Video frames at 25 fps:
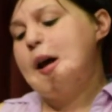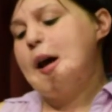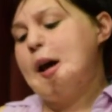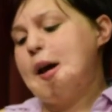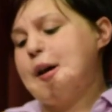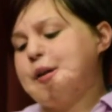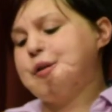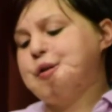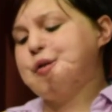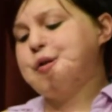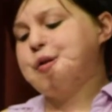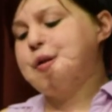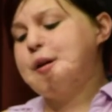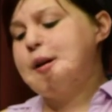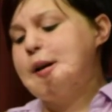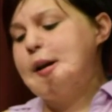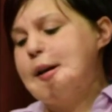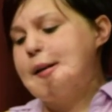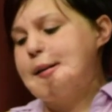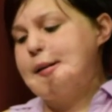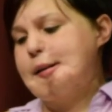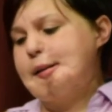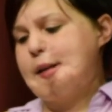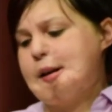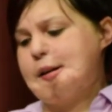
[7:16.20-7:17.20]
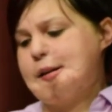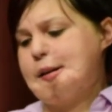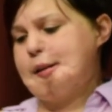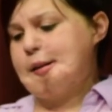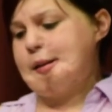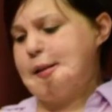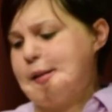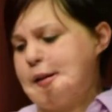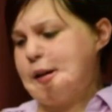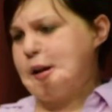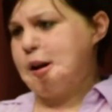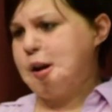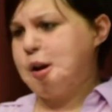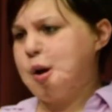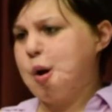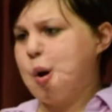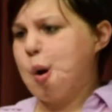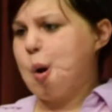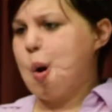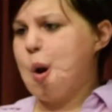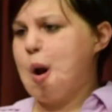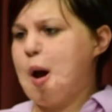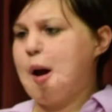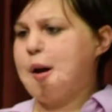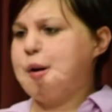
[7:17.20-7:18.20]
And during his sentencing,
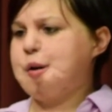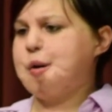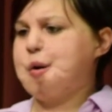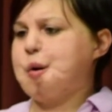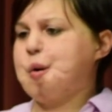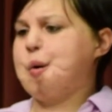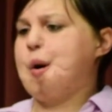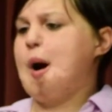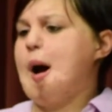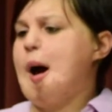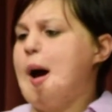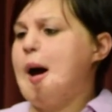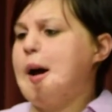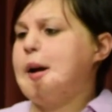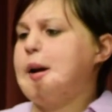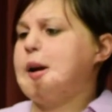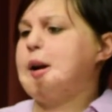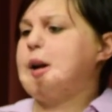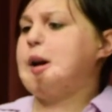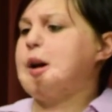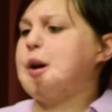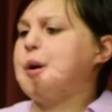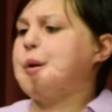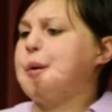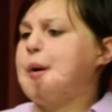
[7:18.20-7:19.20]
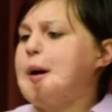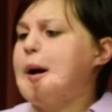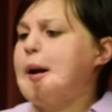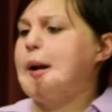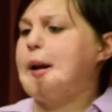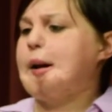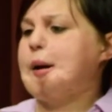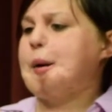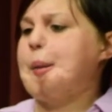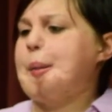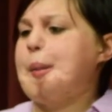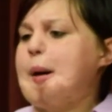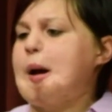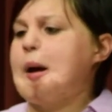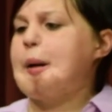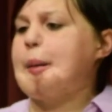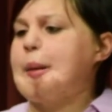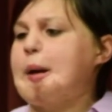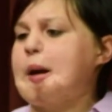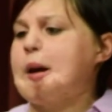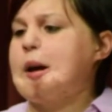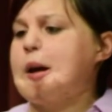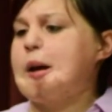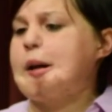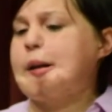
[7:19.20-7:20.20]
Juan cried, and he cried like a
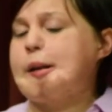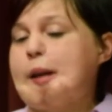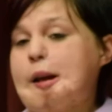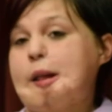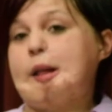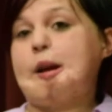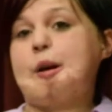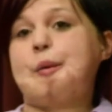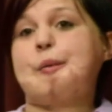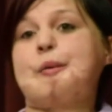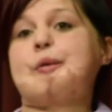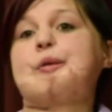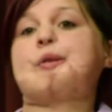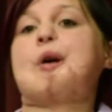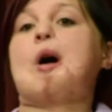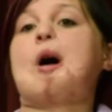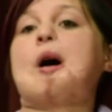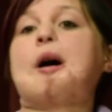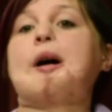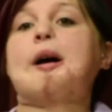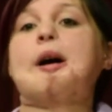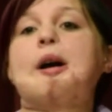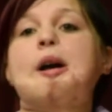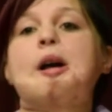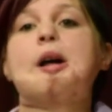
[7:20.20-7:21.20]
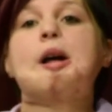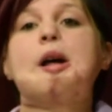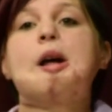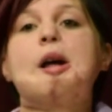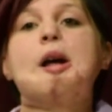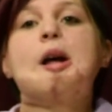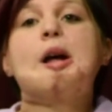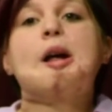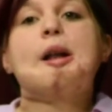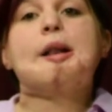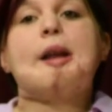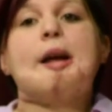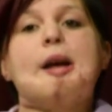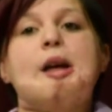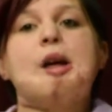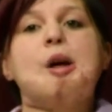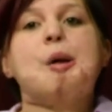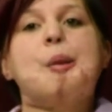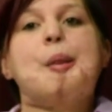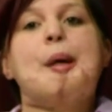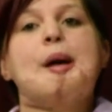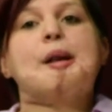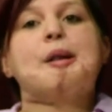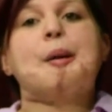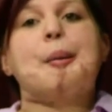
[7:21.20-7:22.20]
baby, and he said that he was sorry, that he
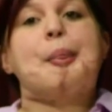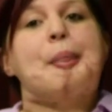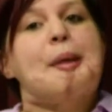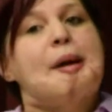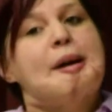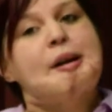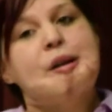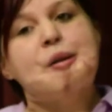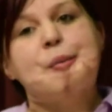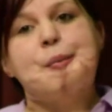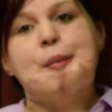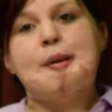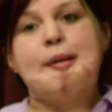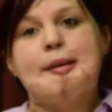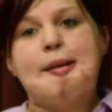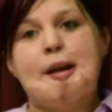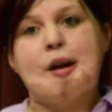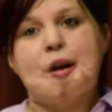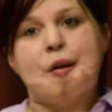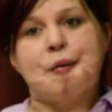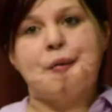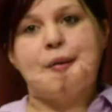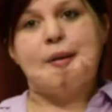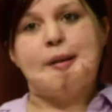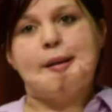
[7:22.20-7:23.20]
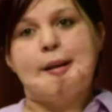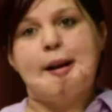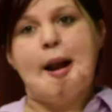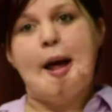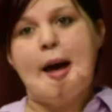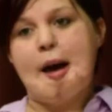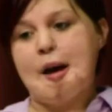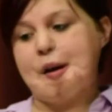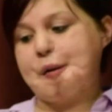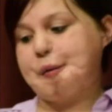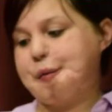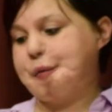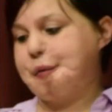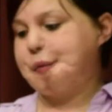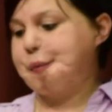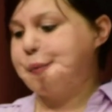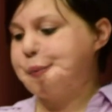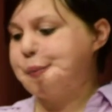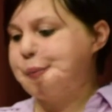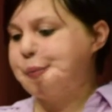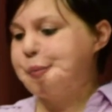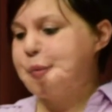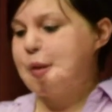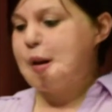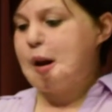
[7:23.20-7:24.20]
made the biggest mistake of his life.
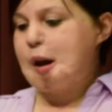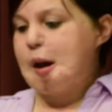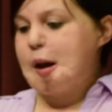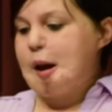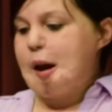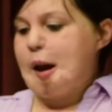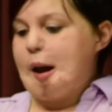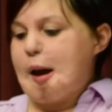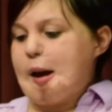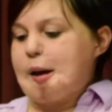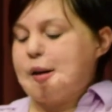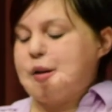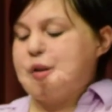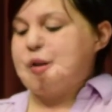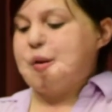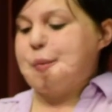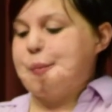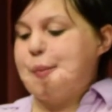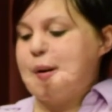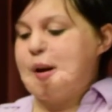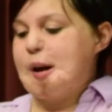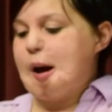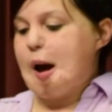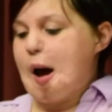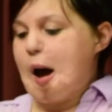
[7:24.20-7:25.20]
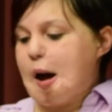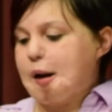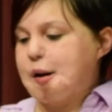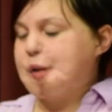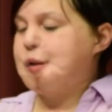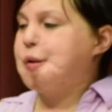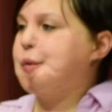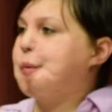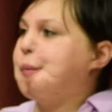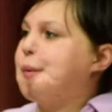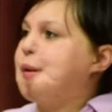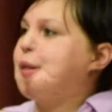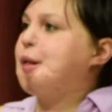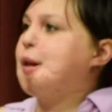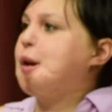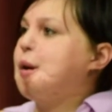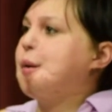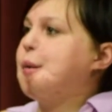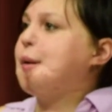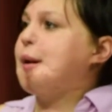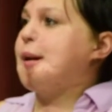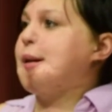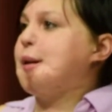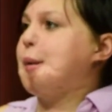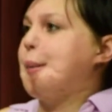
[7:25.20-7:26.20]
And to be honest with
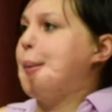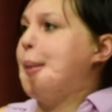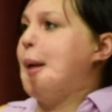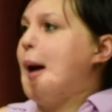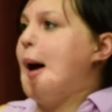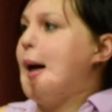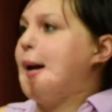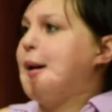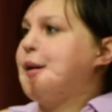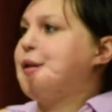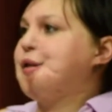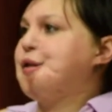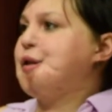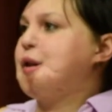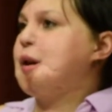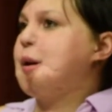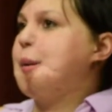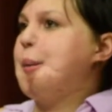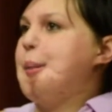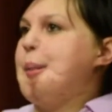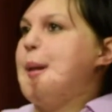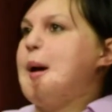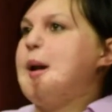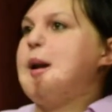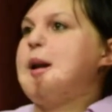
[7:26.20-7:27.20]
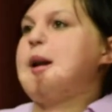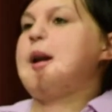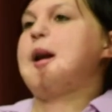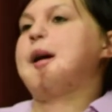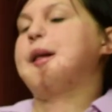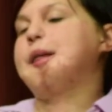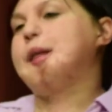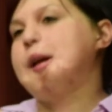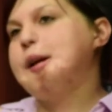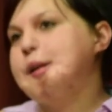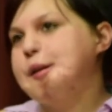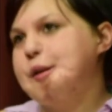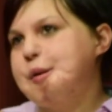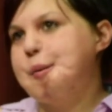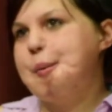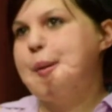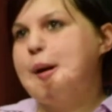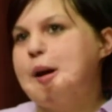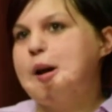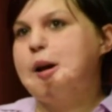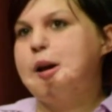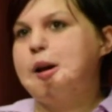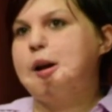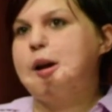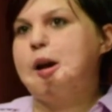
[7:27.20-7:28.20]
you, his apology meant nothing to
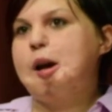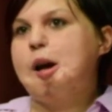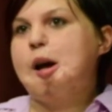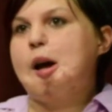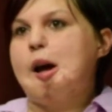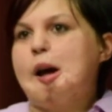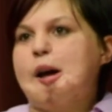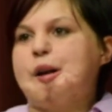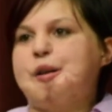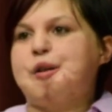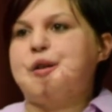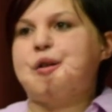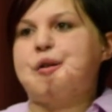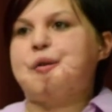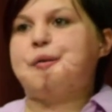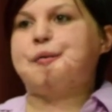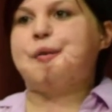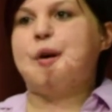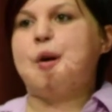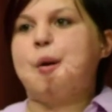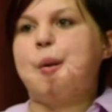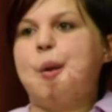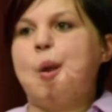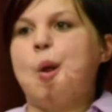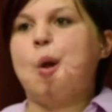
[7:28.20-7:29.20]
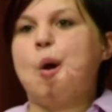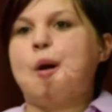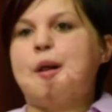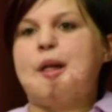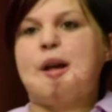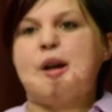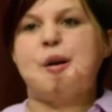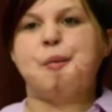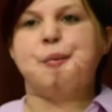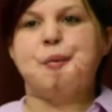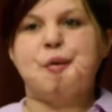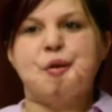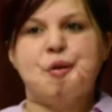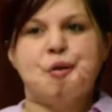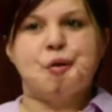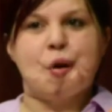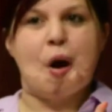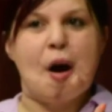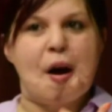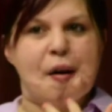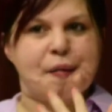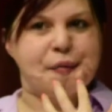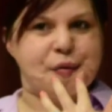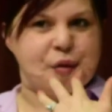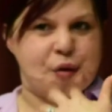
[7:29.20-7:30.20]
me. It just felt more that he was
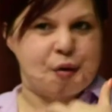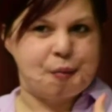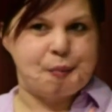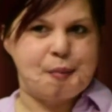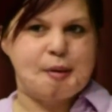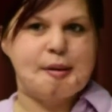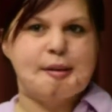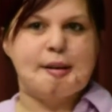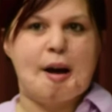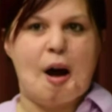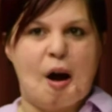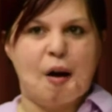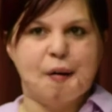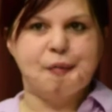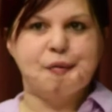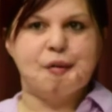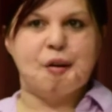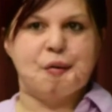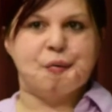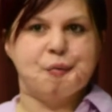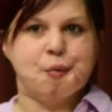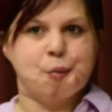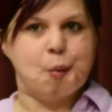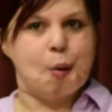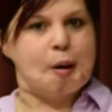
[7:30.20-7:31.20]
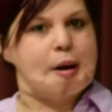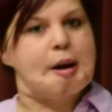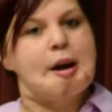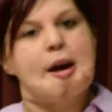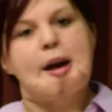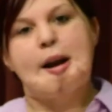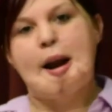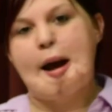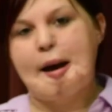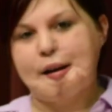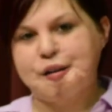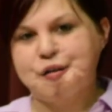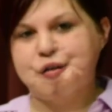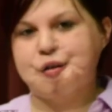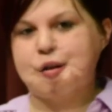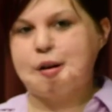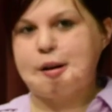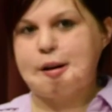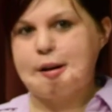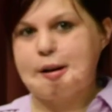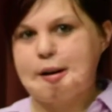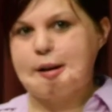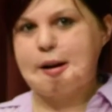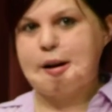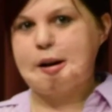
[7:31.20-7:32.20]
sorry for himself than for what he had
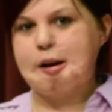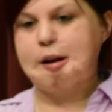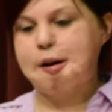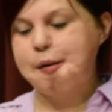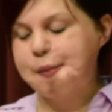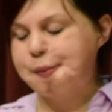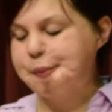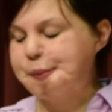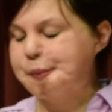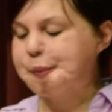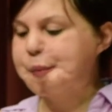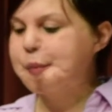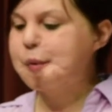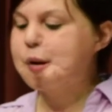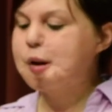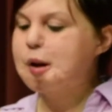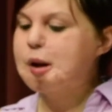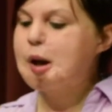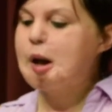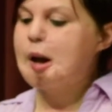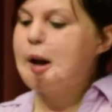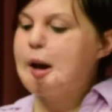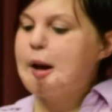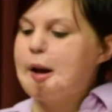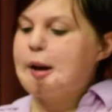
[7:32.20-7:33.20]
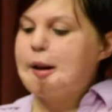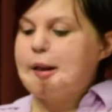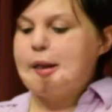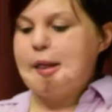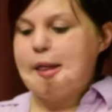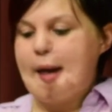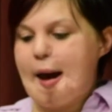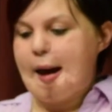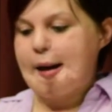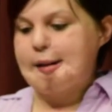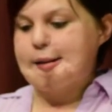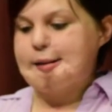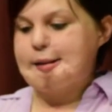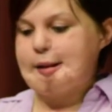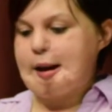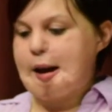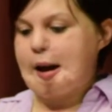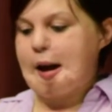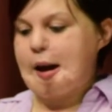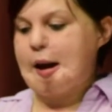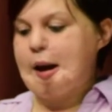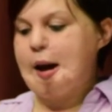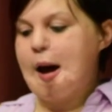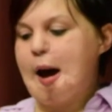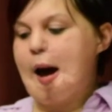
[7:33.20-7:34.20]
actually did. That
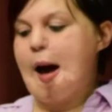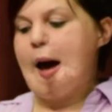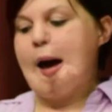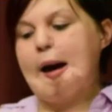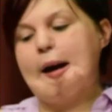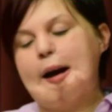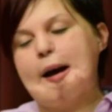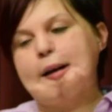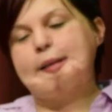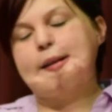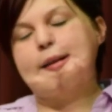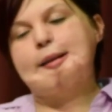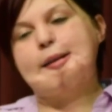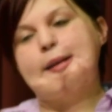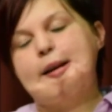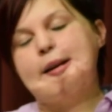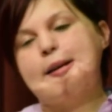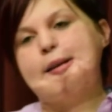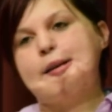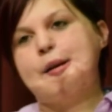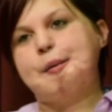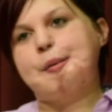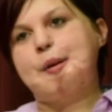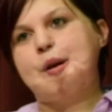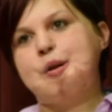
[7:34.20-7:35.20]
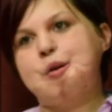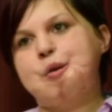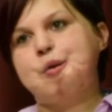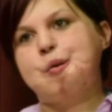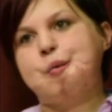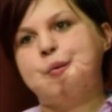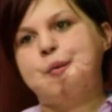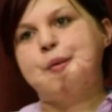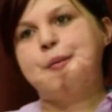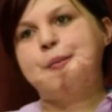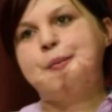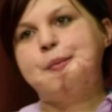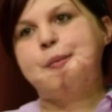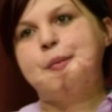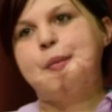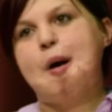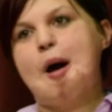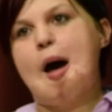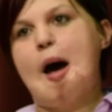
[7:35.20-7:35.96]
day, I got to say something to him.